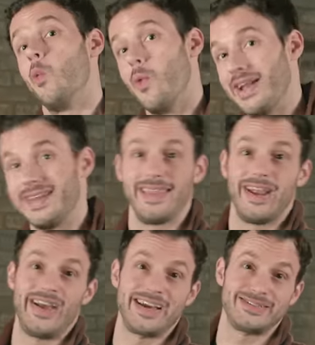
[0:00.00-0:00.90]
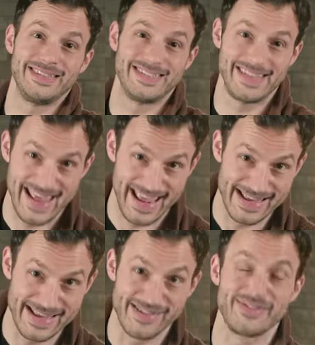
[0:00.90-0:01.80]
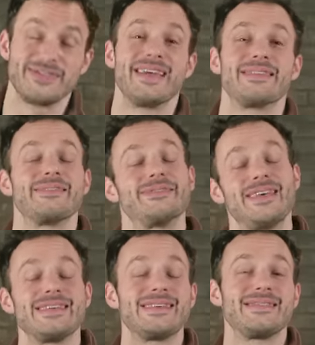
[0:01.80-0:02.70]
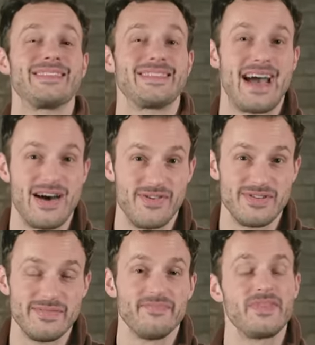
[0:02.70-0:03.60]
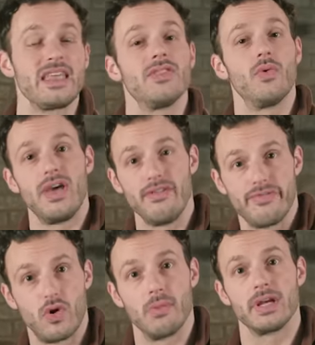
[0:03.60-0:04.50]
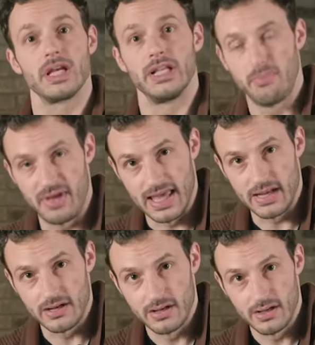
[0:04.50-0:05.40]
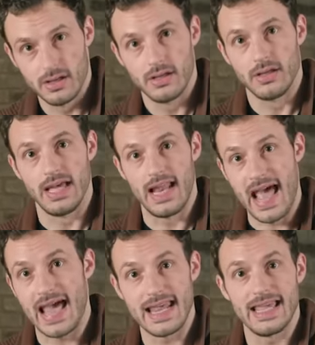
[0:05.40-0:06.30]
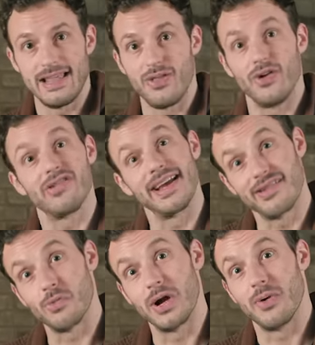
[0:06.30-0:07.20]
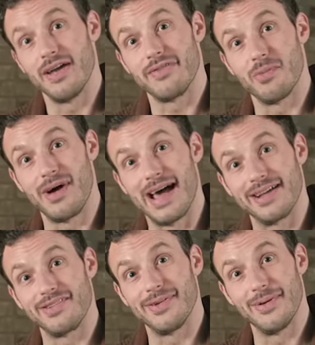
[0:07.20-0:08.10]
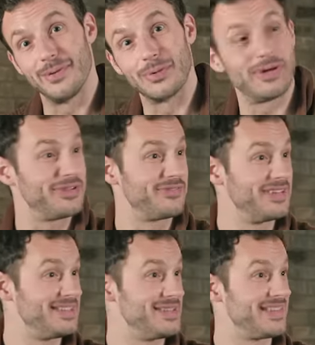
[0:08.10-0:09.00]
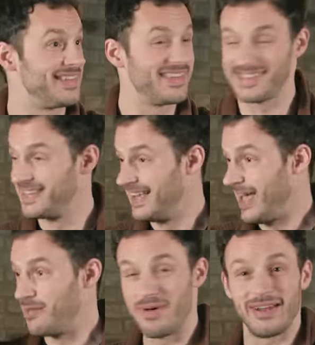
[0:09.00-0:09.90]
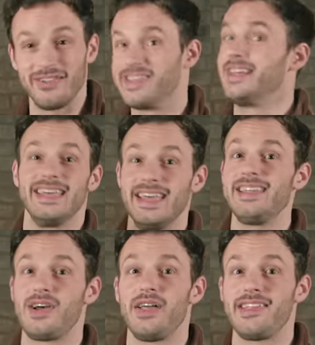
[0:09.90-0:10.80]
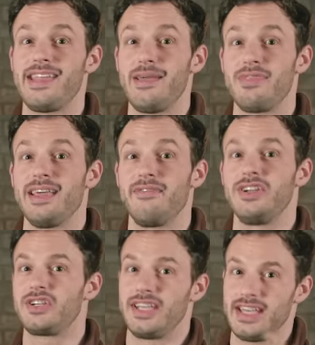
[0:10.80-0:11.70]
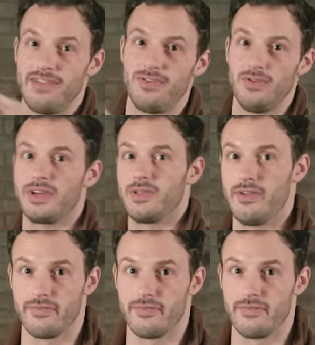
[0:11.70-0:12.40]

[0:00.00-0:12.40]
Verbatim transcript: what they are actually saying is they're saying that they're taking the sound, the waveform, clipping it, and adding in those like square wave harmonics. So the world of synthesis and pedals, it's all the same thing eventually if you look at the